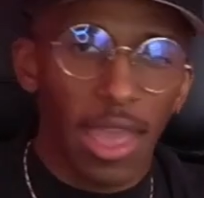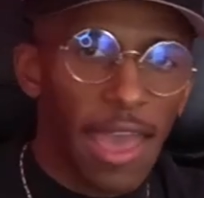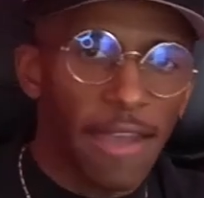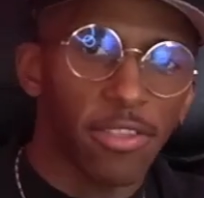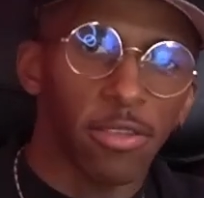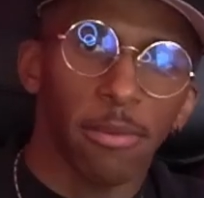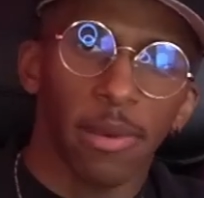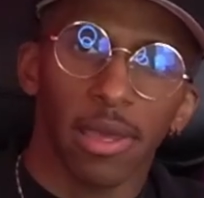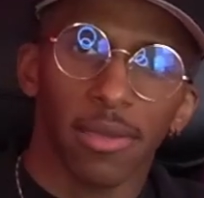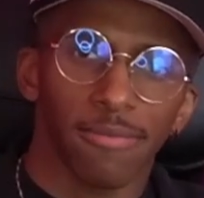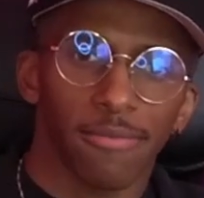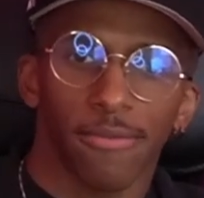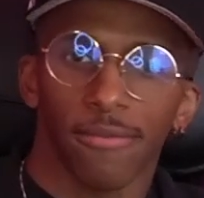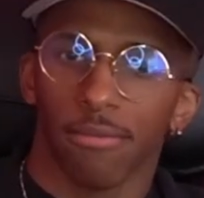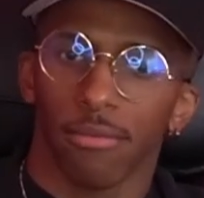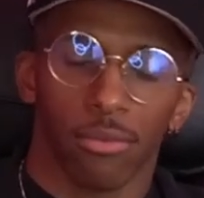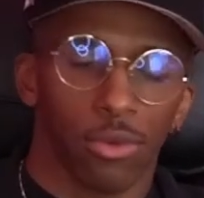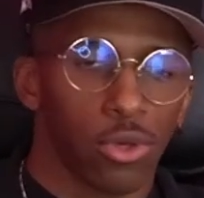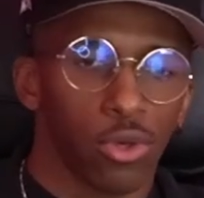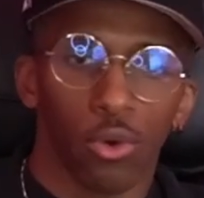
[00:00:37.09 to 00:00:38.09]
After my
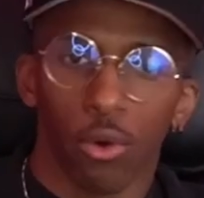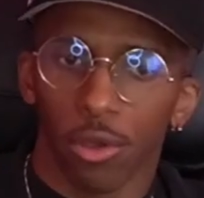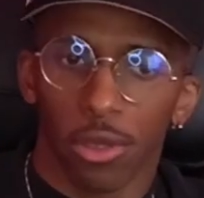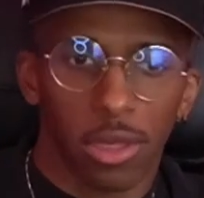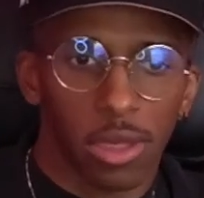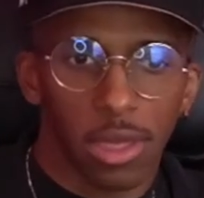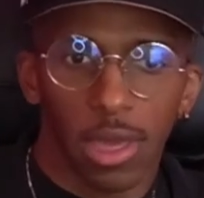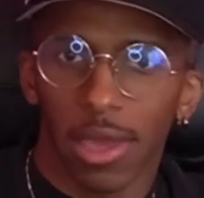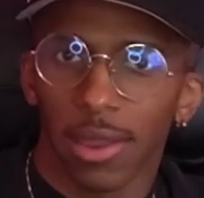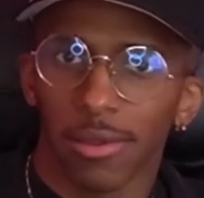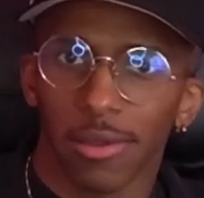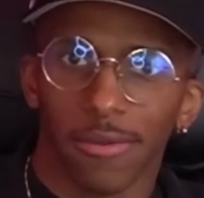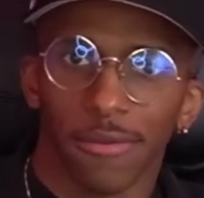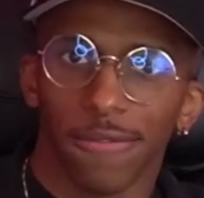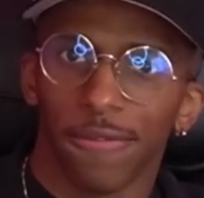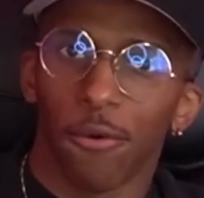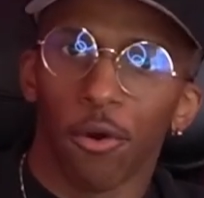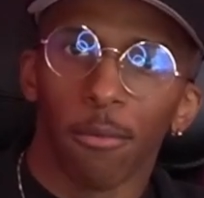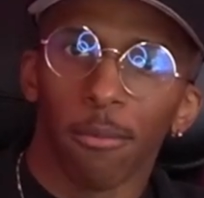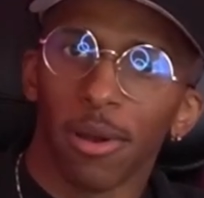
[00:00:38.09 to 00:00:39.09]
short stint of
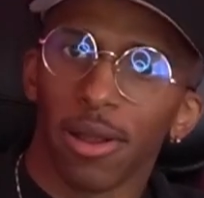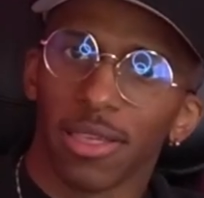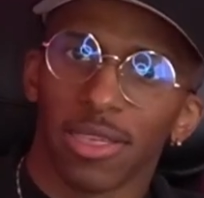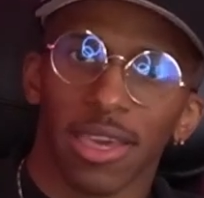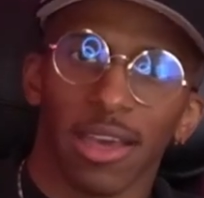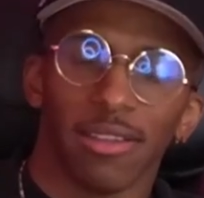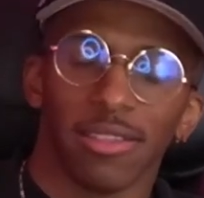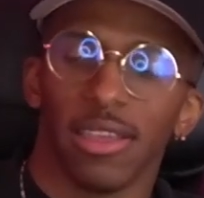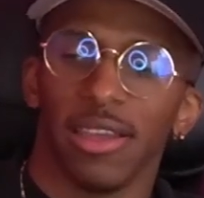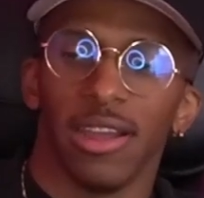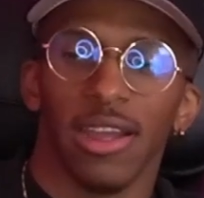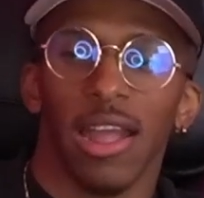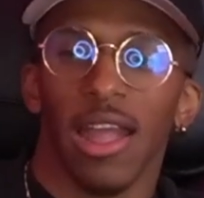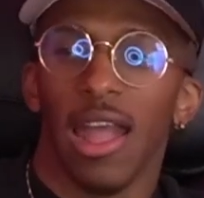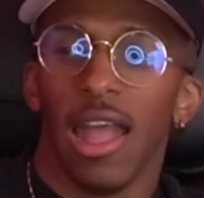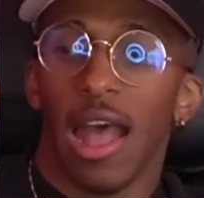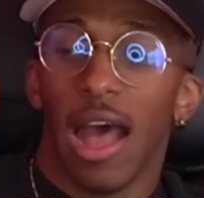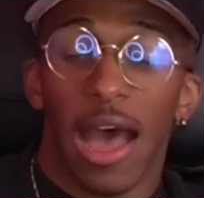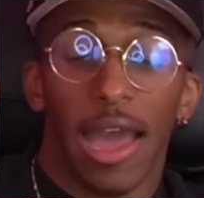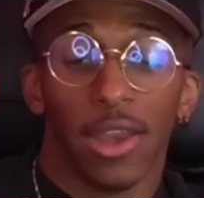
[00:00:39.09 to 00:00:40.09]
4 months out there,
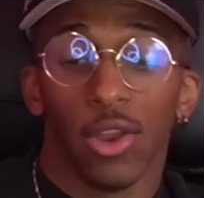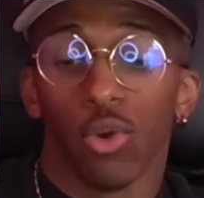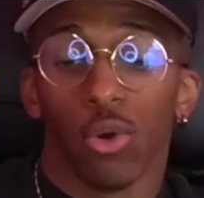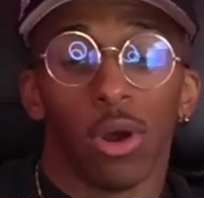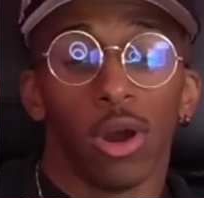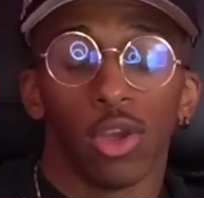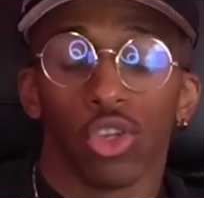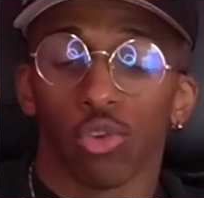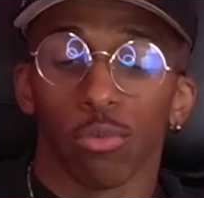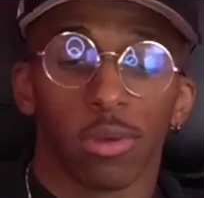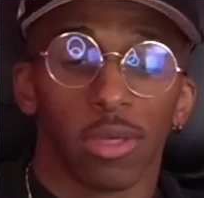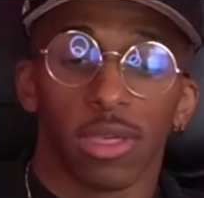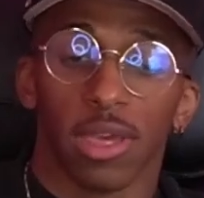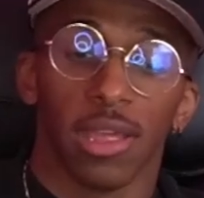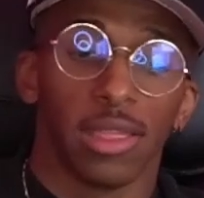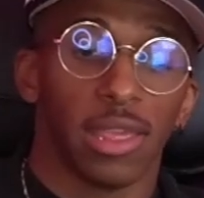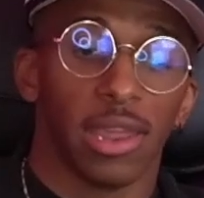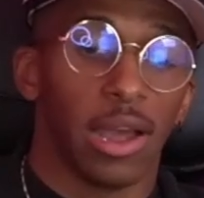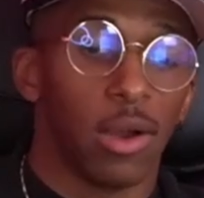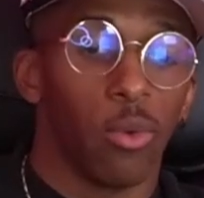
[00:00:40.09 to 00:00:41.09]
I knew
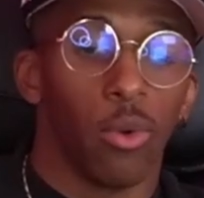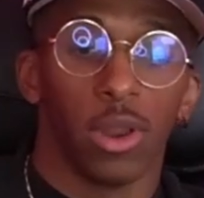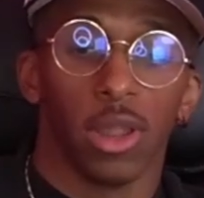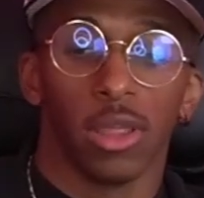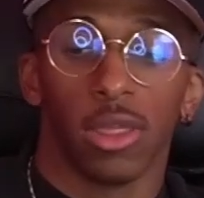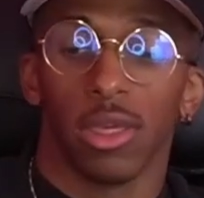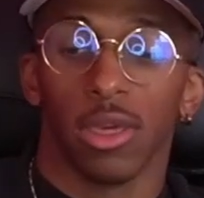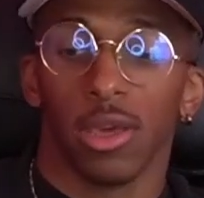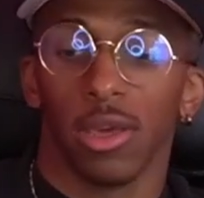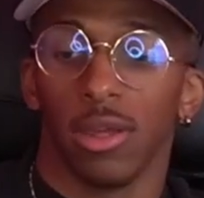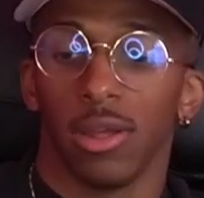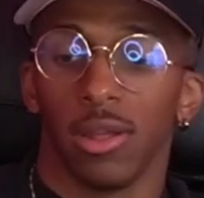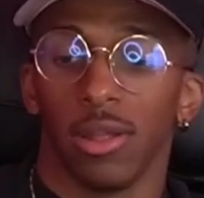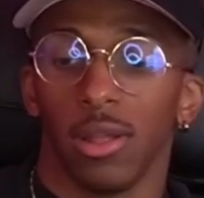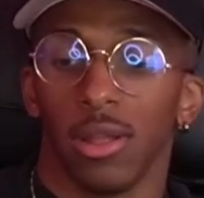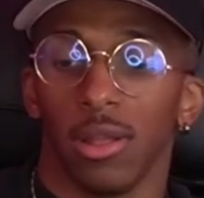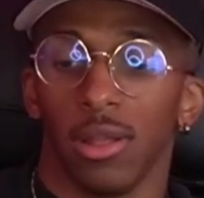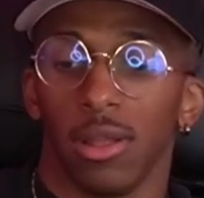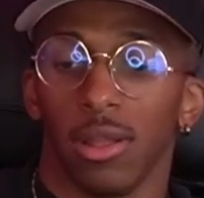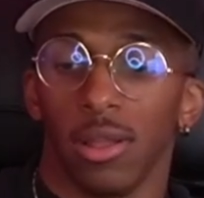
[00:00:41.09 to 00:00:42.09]
100% that I wanted to
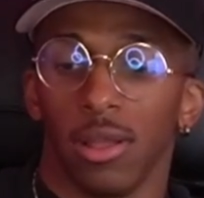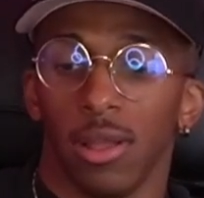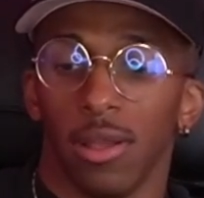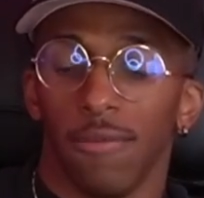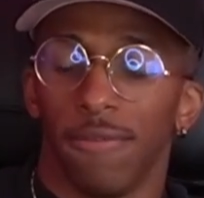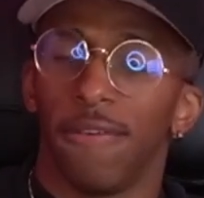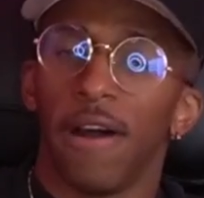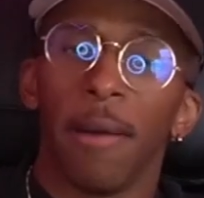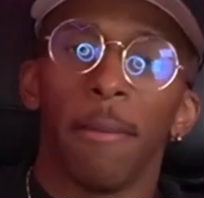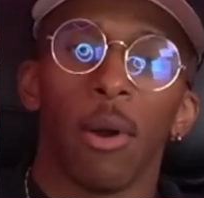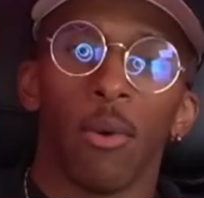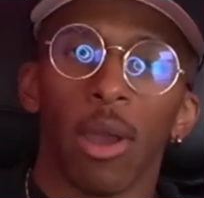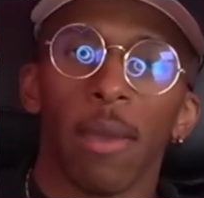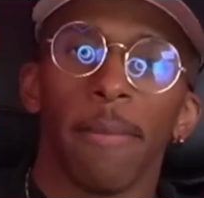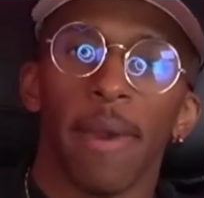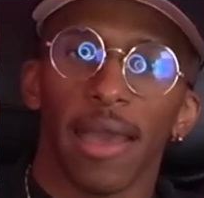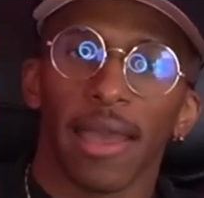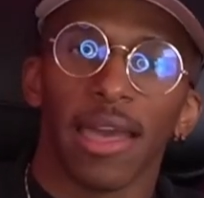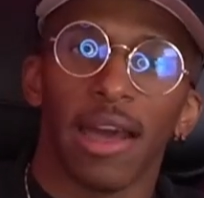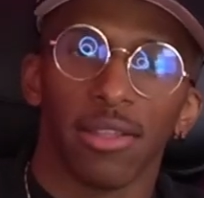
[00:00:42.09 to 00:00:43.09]
find my
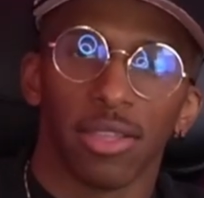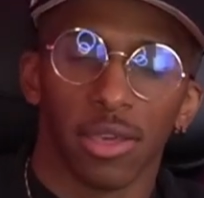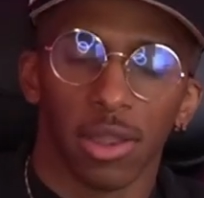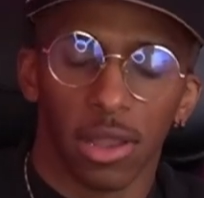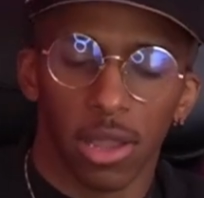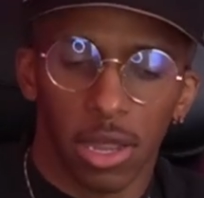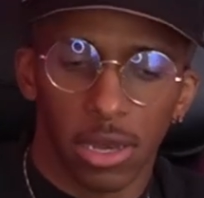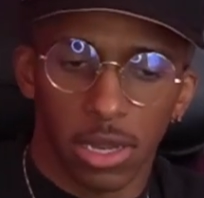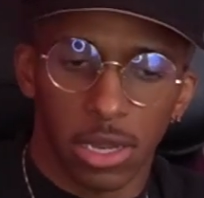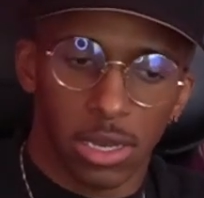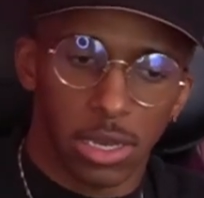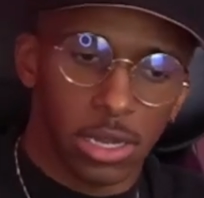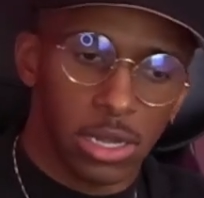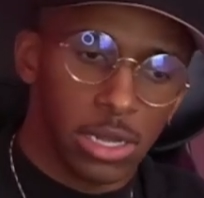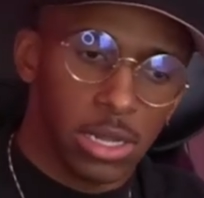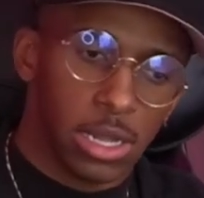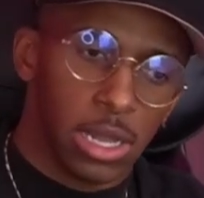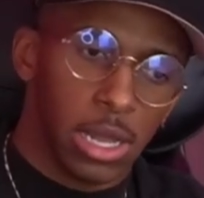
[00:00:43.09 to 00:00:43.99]
way back out to London.